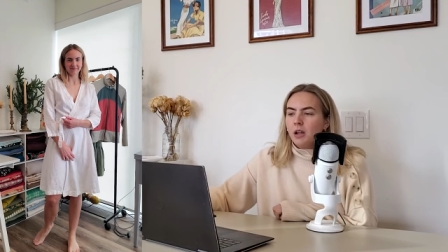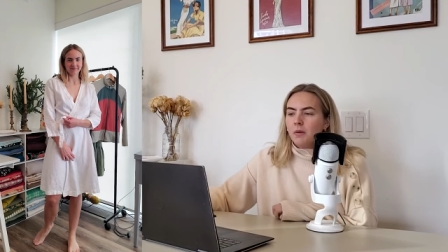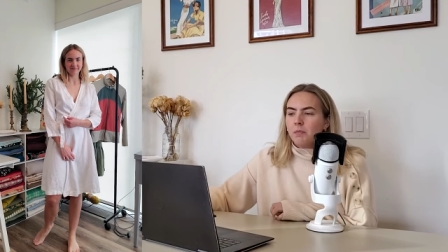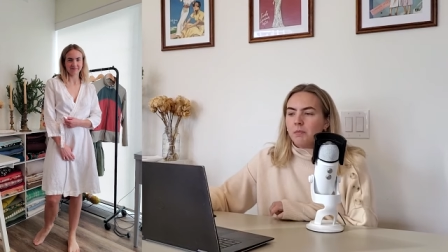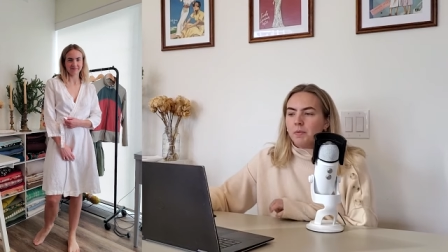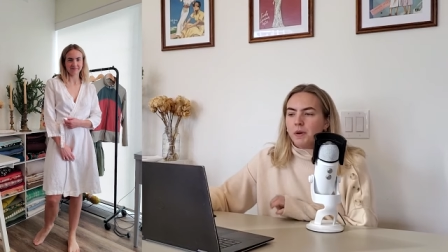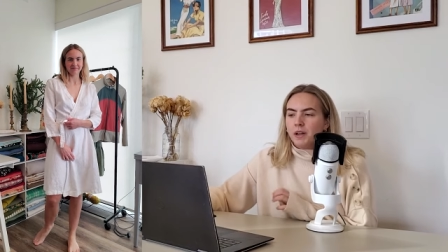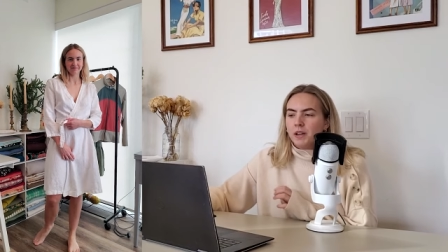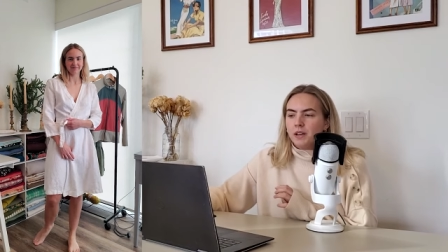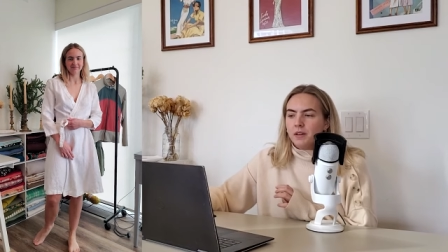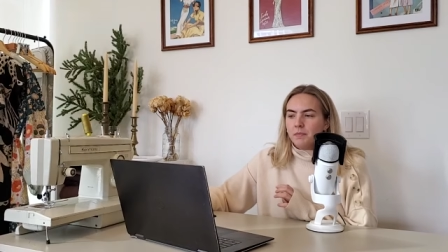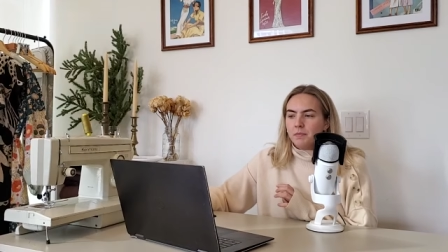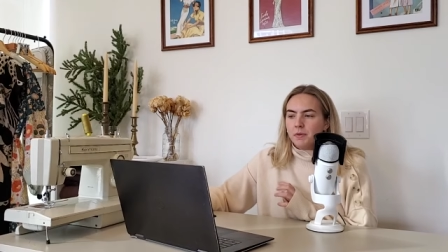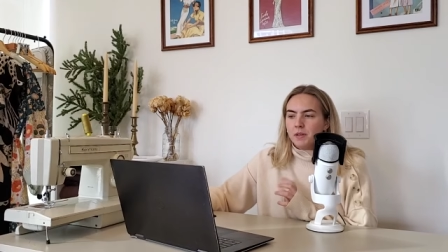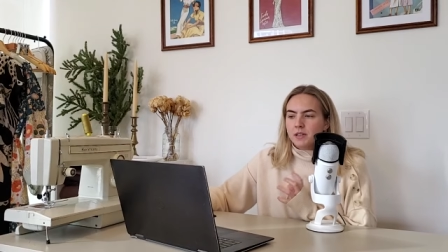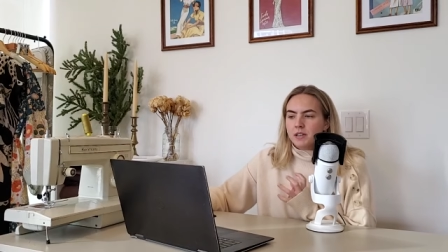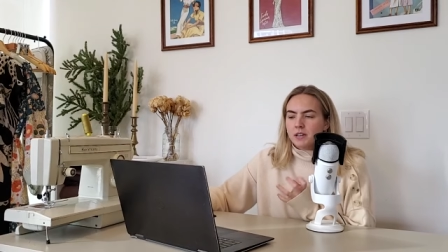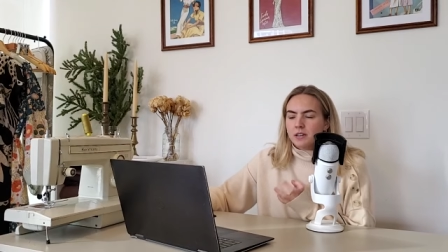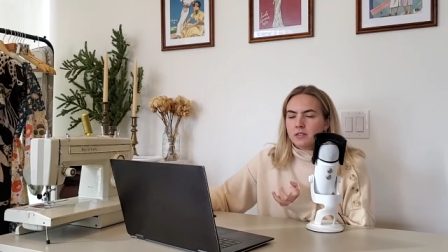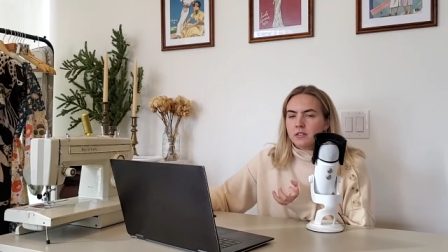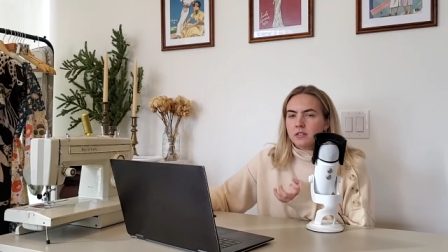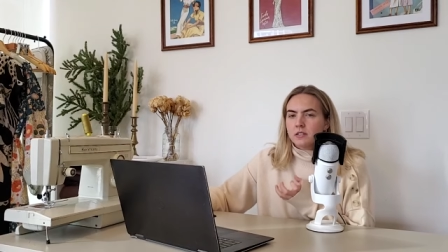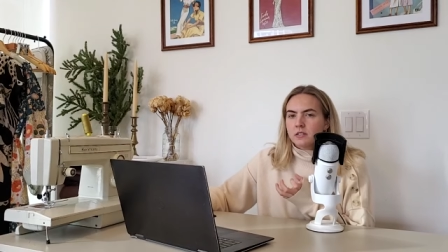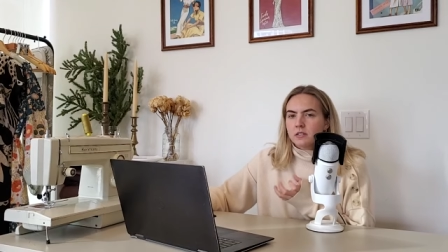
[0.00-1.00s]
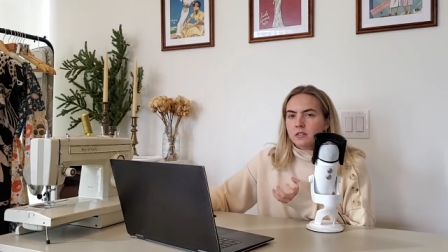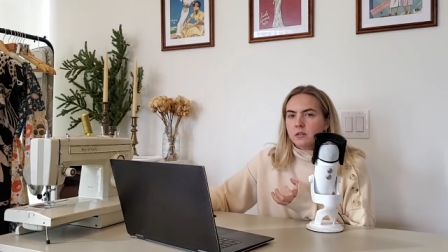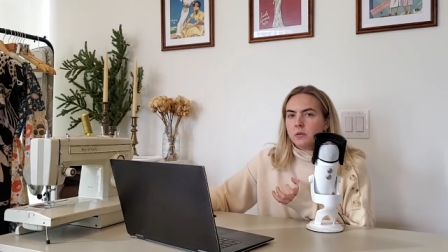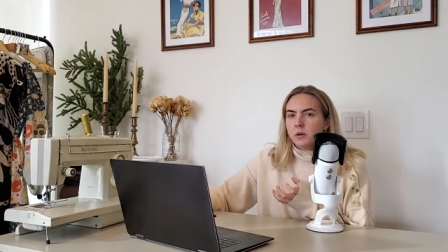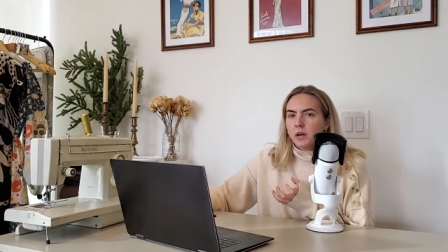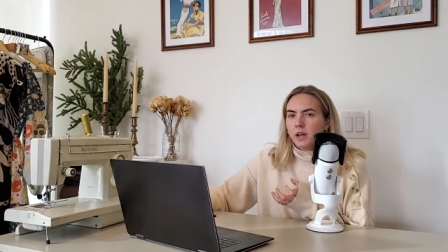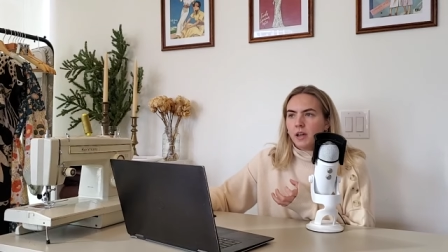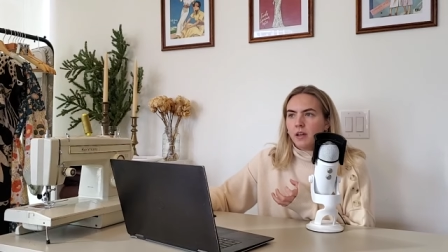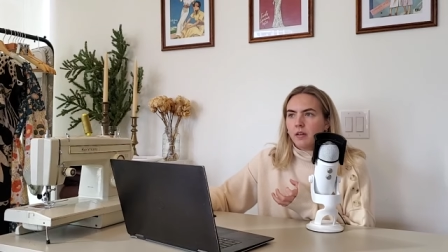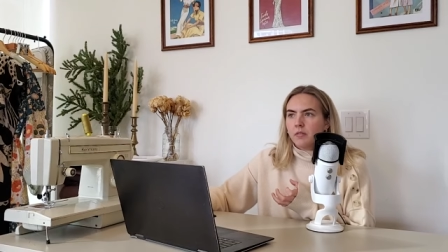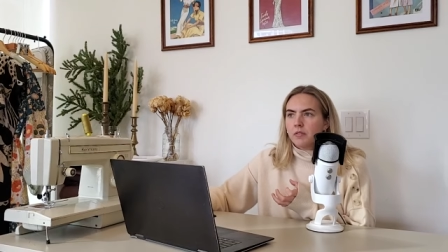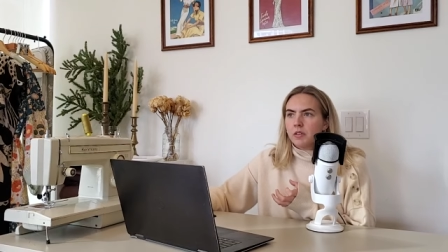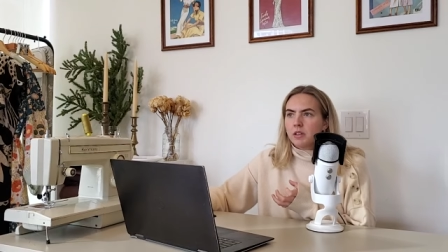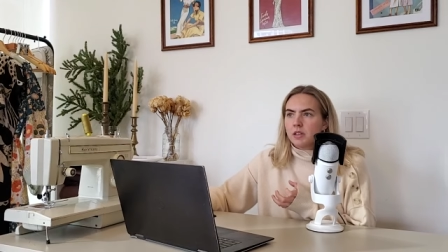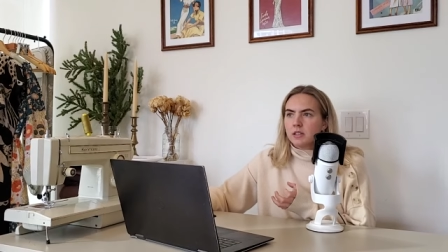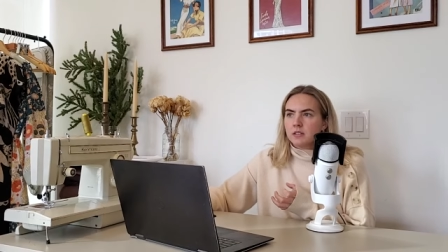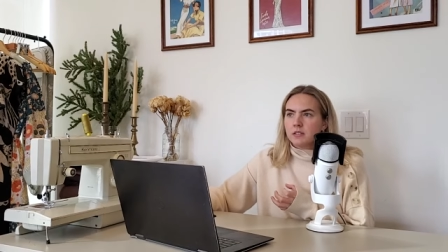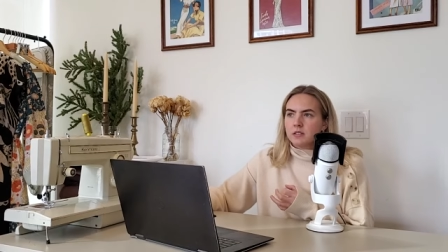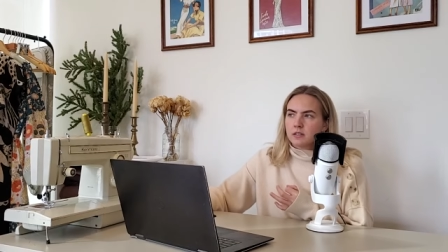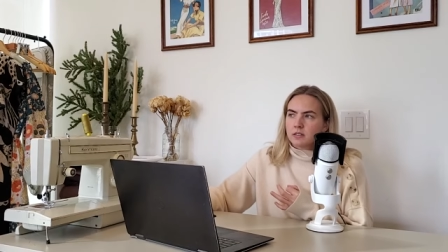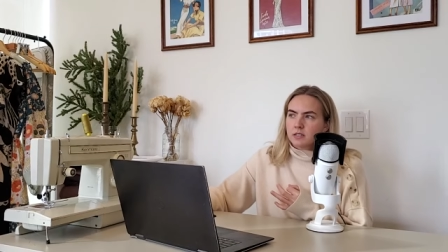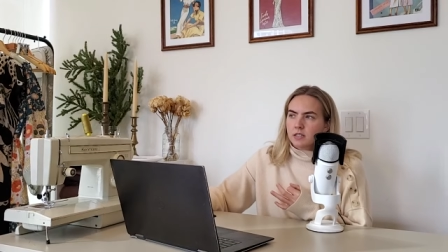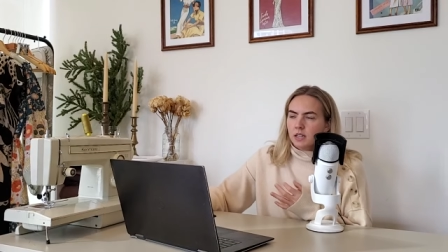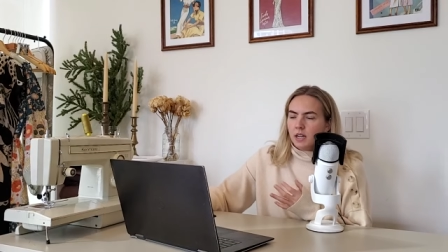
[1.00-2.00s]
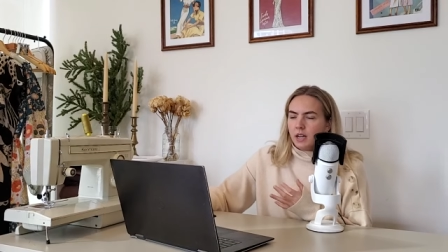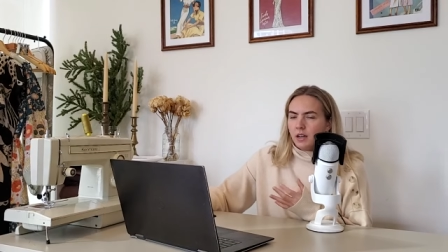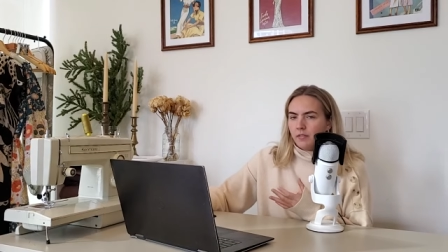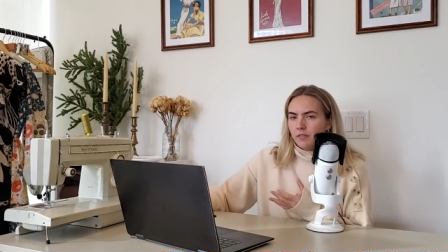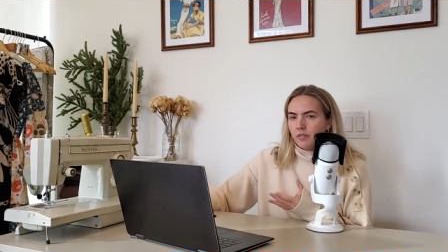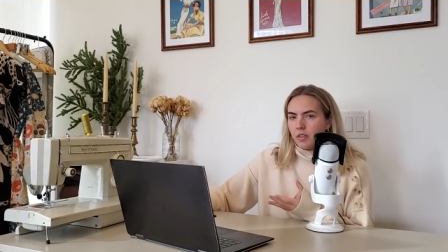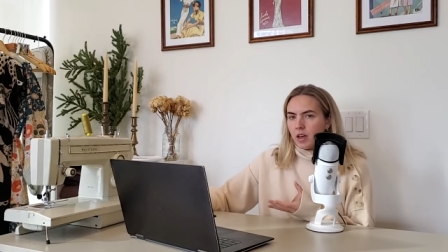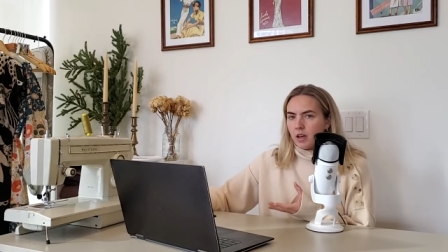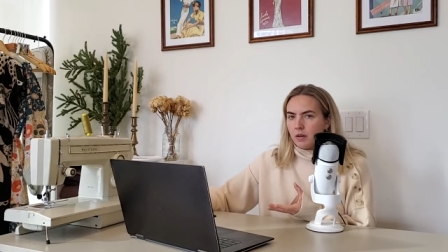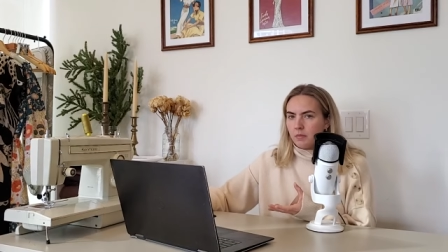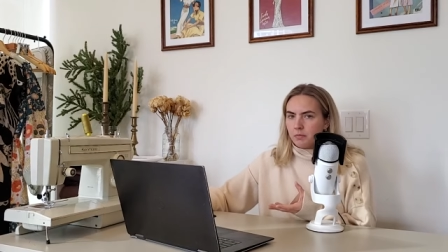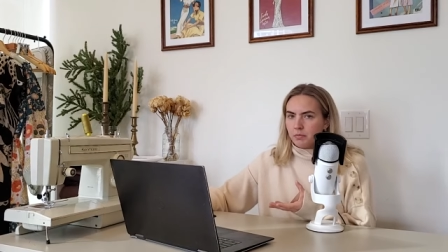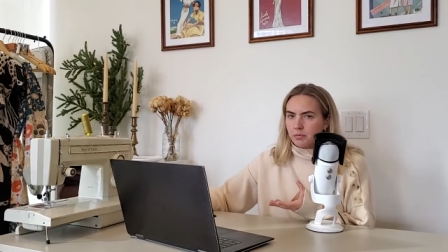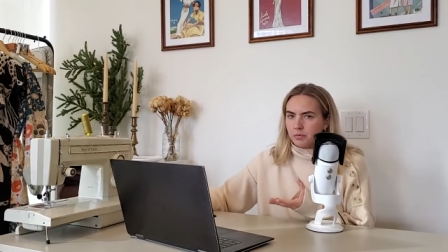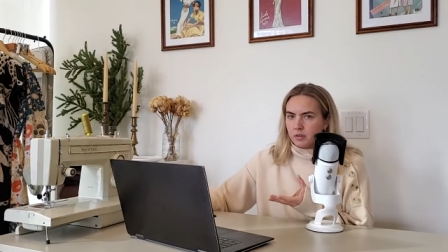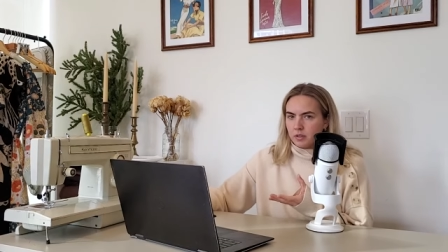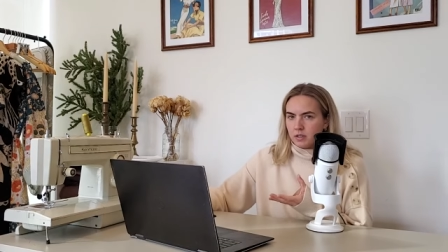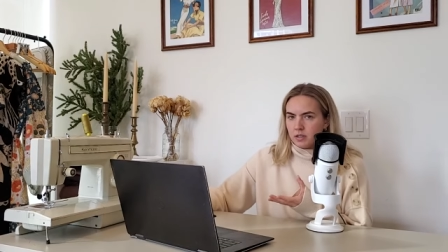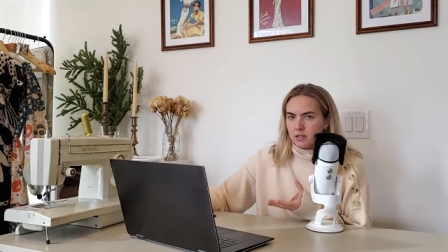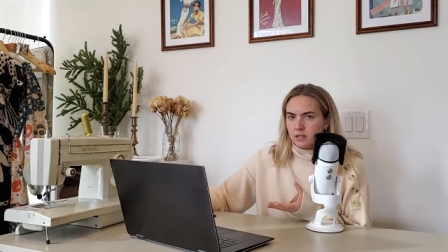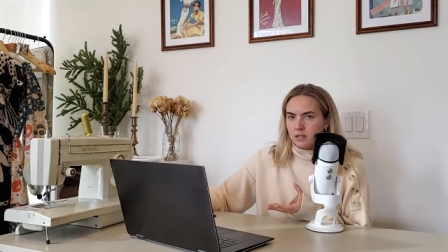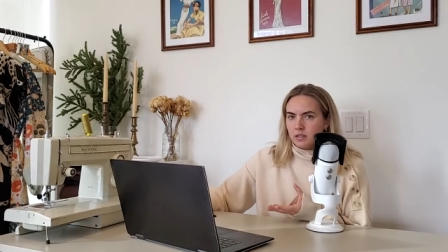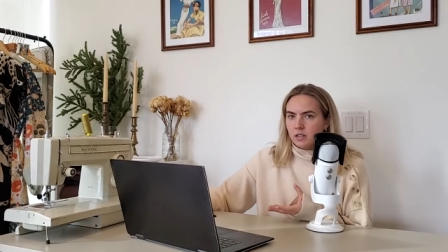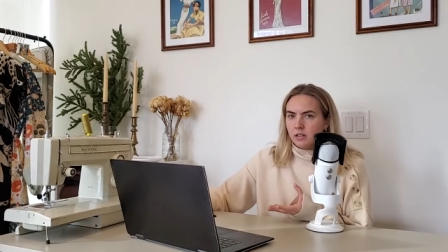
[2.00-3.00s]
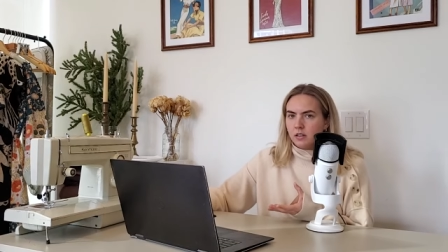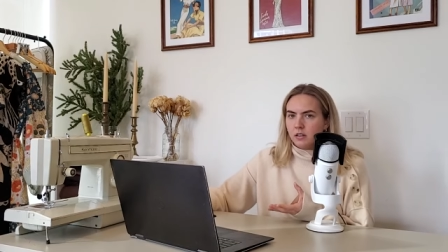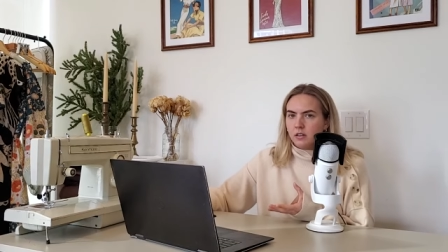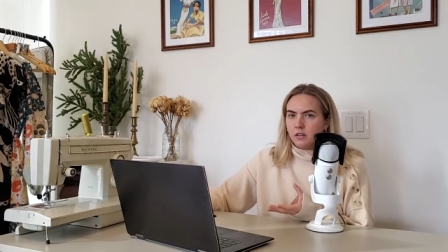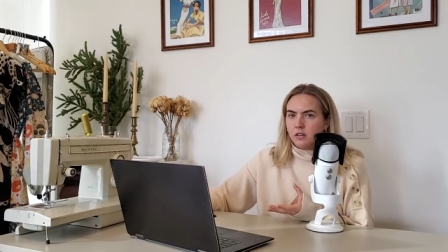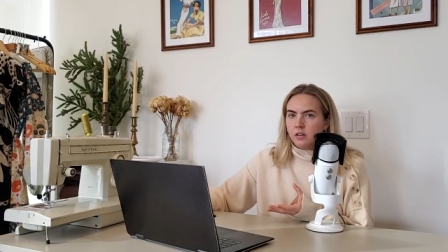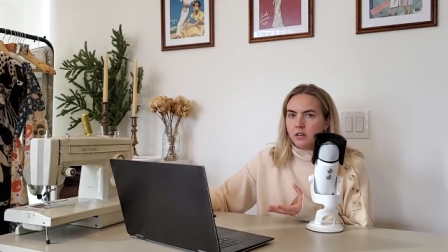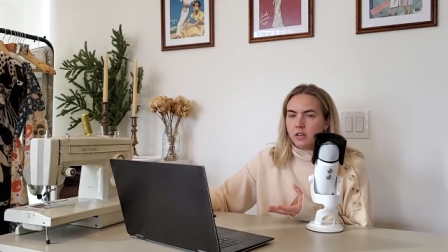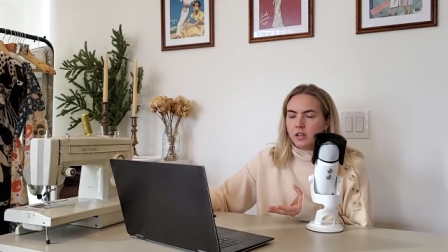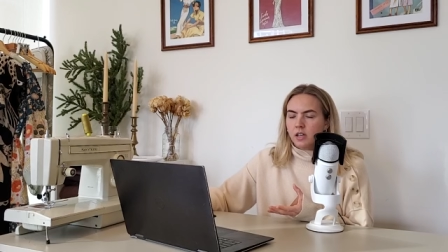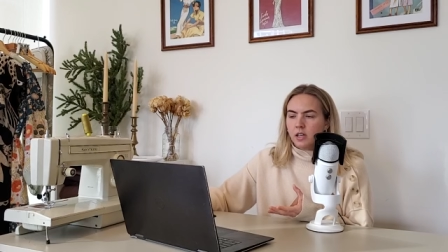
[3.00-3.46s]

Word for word: But because it's so heavy, it doesn't have that breezy look.